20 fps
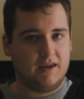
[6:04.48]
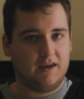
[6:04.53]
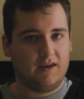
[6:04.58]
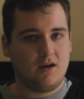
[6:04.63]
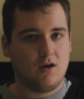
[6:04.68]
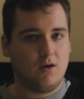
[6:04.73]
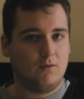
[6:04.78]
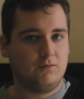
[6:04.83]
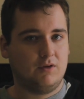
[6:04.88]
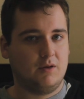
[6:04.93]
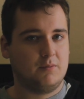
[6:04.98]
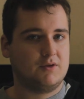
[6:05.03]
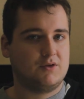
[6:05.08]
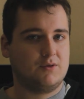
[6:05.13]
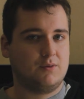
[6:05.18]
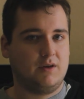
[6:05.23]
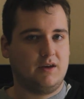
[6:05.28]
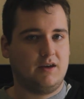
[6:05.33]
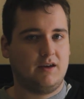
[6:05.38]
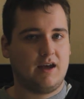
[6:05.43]
conflict
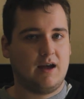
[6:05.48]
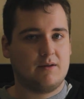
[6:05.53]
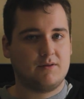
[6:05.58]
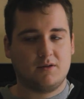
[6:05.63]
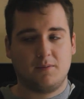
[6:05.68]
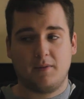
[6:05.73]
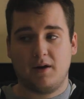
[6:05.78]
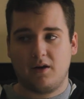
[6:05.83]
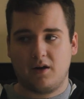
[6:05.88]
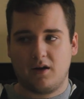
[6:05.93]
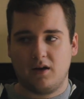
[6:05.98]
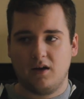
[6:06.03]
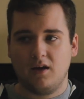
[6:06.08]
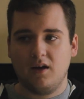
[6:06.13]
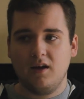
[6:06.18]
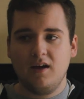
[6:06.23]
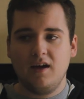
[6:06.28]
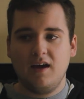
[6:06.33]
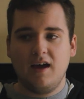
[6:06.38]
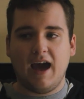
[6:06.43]
between Captain America
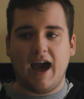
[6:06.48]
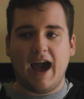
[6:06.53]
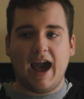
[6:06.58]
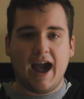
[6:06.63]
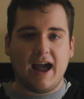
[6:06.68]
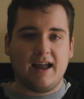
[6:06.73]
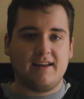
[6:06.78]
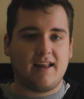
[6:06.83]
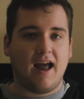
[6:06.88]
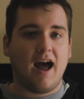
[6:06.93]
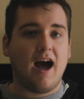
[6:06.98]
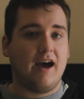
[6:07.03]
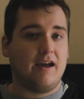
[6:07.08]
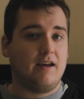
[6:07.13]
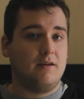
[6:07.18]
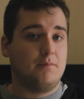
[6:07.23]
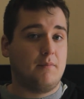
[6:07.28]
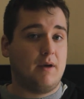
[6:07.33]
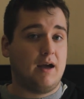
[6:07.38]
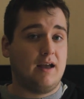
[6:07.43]
and
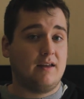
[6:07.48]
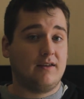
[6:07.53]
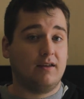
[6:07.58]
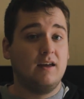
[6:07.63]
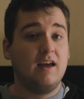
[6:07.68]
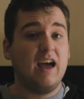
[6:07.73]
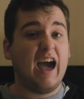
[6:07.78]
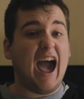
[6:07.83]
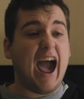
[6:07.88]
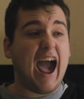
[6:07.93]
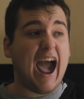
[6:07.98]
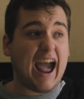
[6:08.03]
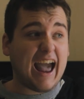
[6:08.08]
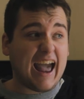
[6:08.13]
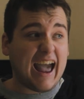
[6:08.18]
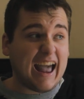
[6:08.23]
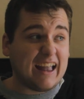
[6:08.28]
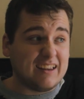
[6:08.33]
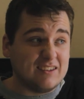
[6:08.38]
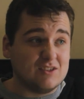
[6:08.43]
Iron Man,
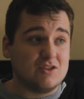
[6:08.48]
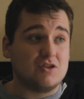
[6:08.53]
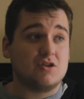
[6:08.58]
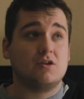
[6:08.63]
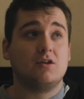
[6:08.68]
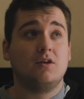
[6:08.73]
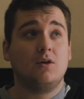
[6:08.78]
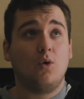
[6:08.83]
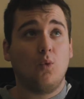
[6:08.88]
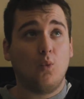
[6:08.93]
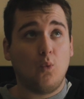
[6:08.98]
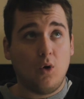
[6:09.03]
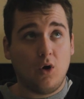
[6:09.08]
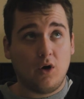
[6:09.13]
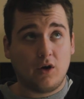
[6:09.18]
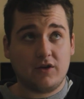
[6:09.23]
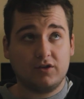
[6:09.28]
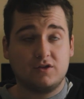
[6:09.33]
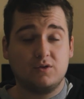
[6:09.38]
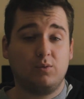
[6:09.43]
and
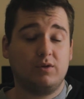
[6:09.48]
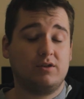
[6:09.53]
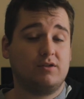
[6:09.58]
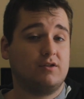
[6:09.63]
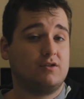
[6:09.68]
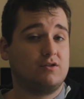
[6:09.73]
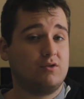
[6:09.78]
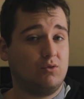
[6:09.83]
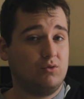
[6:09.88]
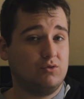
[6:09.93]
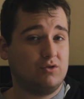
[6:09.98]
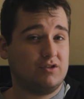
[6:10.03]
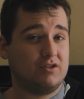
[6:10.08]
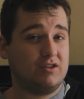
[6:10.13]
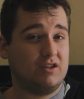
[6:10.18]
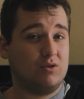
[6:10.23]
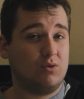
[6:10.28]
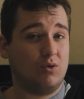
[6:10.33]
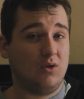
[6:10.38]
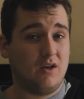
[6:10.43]
work as a Winter Soldier
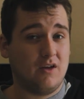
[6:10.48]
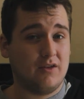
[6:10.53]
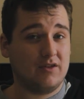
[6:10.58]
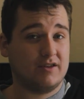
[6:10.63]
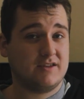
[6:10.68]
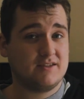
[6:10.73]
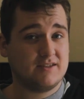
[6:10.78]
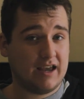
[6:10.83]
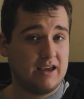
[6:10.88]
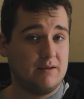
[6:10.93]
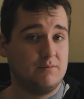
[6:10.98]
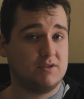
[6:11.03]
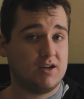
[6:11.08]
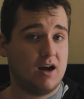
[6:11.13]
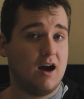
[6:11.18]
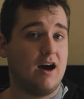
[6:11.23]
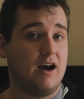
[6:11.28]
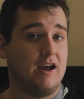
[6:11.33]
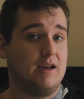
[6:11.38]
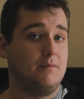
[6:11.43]
sequel at the same
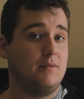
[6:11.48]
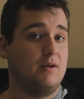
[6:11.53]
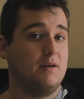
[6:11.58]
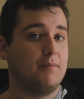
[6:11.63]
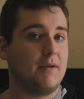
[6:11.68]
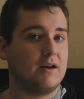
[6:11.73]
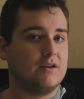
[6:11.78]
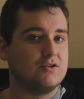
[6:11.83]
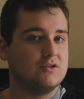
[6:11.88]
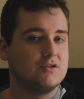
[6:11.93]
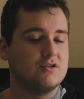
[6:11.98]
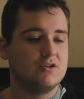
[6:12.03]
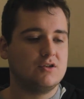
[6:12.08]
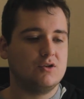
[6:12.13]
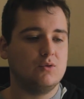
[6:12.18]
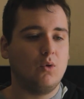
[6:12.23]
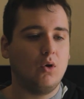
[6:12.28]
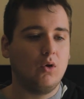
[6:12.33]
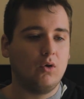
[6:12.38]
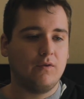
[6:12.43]
time. It manages to
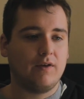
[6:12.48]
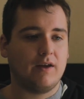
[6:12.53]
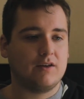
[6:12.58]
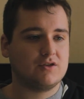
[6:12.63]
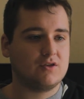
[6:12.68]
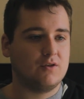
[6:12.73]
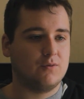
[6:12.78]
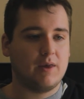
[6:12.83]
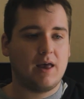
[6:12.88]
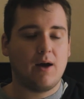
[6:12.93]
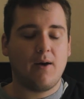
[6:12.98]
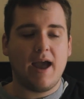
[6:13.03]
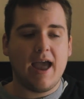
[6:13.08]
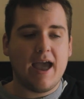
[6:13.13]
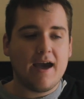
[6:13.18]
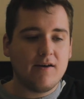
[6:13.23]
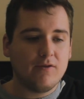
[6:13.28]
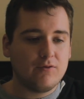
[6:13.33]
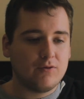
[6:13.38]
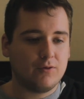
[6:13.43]
do all of that stuff without
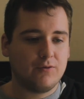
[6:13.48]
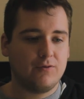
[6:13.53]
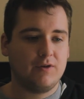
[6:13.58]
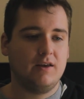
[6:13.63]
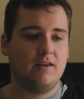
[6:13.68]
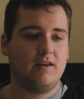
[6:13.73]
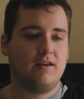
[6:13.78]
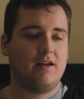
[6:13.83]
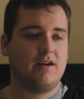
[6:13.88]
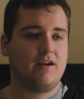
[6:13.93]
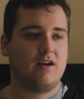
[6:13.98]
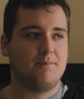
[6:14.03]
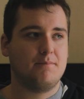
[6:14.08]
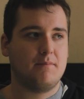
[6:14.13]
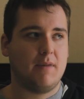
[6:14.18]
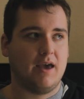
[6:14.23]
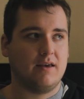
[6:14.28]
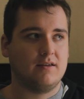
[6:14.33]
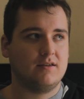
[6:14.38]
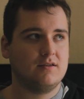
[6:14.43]
ever feeling like a
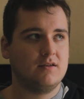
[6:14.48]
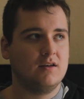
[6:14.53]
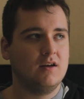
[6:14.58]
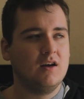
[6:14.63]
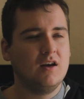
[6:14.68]
mess.